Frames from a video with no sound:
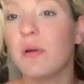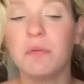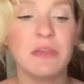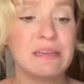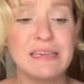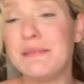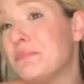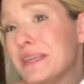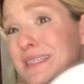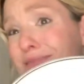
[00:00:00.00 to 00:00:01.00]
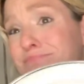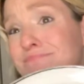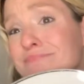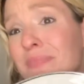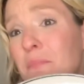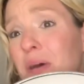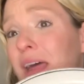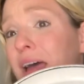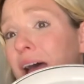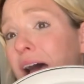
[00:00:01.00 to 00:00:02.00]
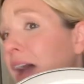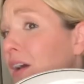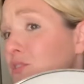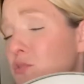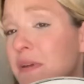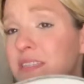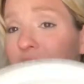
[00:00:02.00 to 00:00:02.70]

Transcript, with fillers: keep this, but I also might sell it. I